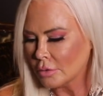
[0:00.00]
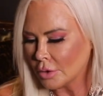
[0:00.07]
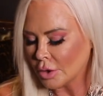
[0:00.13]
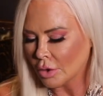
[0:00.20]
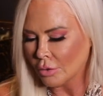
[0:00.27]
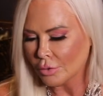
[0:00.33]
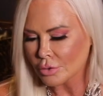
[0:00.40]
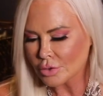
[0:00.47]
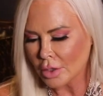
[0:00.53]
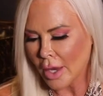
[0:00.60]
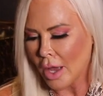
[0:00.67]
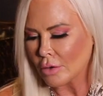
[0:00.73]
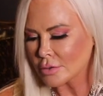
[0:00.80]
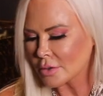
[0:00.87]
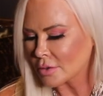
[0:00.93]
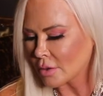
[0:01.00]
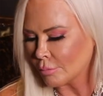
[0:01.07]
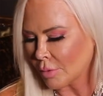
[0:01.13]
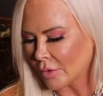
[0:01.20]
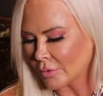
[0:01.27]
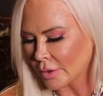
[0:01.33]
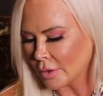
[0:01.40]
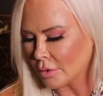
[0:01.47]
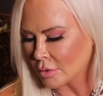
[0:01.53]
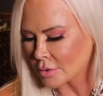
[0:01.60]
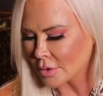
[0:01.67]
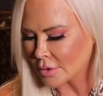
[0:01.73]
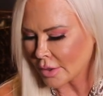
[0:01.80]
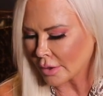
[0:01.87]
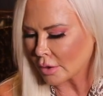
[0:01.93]
you know, those houses in Beverly
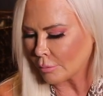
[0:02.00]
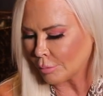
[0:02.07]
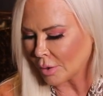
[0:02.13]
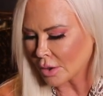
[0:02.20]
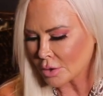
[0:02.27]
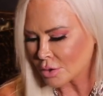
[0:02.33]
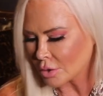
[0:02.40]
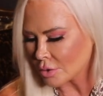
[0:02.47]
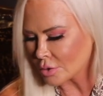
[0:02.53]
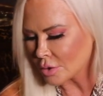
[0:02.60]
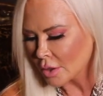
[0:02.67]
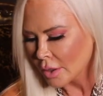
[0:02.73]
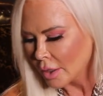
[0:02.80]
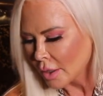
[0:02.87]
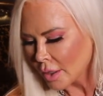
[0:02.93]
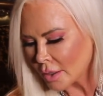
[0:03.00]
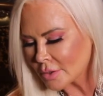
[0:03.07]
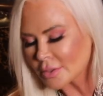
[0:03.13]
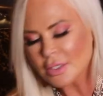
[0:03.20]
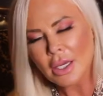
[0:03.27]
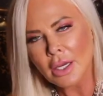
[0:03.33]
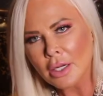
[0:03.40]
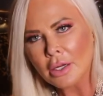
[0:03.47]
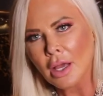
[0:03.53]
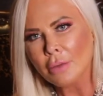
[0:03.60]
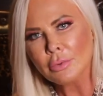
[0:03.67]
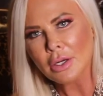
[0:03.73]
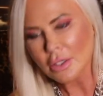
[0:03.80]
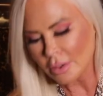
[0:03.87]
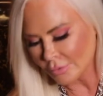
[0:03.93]
Hills and taking pictures and saying,
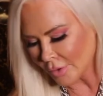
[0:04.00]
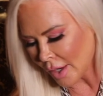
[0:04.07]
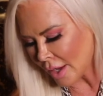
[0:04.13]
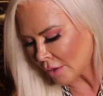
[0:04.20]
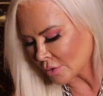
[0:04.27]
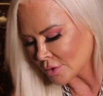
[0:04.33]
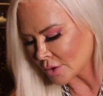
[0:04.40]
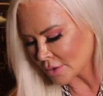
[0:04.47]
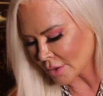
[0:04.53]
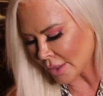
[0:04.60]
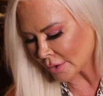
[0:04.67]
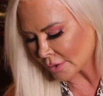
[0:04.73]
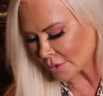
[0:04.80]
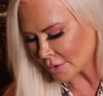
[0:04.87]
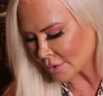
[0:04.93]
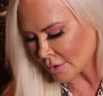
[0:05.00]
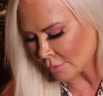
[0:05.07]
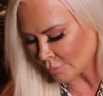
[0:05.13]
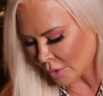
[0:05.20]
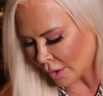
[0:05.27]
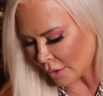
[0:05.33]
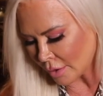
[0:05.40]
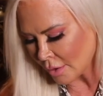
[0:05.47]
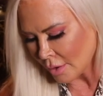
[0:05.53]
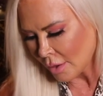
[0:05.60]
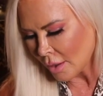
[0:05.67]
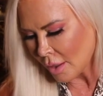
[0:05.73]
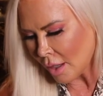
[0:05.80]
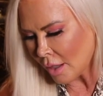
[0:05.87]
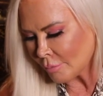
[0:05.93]
I'm gonna live in a house just like this someday.
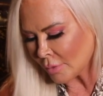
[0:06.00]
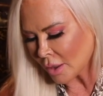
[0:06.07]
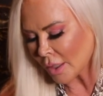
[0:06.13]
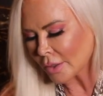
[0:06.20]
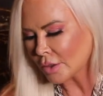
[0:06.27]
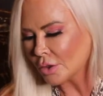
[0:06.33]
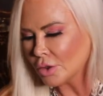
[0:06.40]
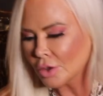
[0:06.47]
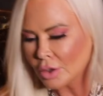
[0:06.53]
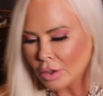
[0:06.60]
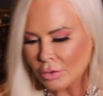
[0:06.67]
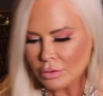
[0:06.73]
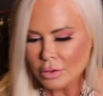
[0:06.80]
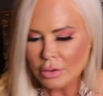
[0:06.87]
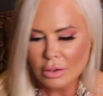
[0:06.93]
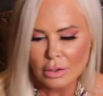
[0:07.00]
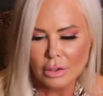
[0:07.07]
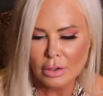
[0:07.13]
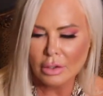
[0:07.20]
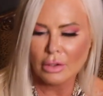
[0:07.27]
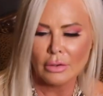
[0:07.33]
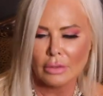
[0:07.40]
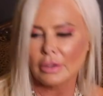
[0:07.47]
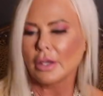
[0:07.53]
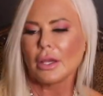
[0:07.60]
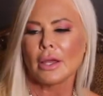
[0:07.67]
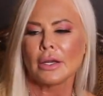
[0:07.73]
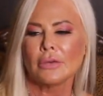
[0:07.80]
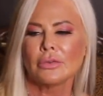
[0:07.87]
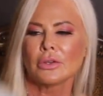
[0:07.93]
I mean, like, you know,
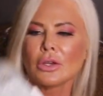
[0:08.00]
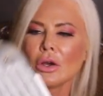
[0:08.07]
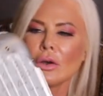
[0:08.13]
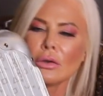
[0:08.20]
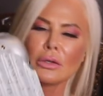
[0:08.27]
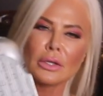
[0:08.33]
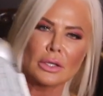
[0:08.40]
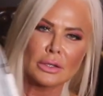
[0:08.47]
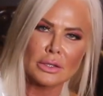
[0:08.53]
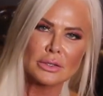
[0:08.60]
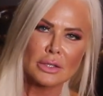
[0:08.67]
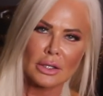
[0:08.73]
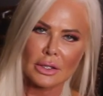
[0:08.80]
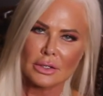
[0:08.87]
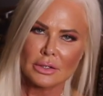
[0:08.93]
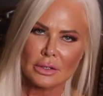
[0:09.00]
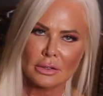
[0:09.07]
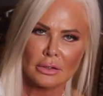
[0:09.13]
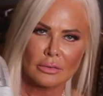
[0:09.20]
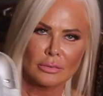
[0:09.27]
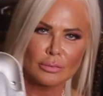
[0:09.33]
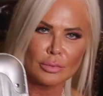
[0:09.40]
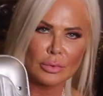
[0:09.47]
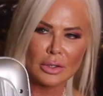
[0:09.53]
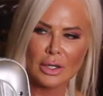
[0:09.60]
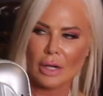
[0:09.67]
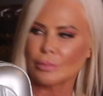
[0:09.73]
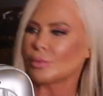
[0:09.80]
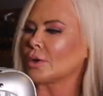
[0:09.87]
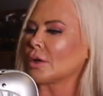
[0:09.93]
and even though, look at this luggage, look
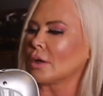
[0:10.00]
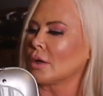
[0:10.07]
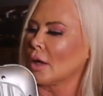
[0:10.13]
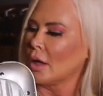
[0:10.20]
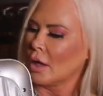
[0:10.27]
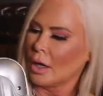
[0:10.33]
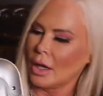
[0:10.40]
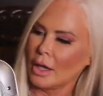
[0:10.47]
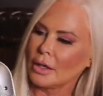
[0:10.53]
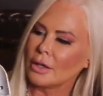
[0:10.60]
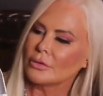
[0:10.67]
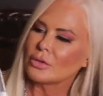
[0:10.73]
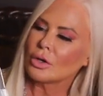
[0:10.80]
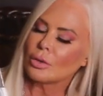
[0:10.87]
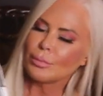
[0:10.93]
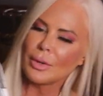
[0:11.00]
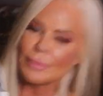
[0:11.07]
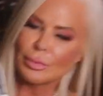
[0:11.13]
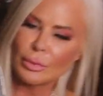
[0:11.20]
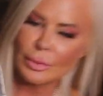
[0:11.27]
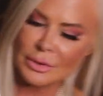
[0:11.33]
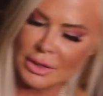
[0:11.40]
how pretty. And even though people were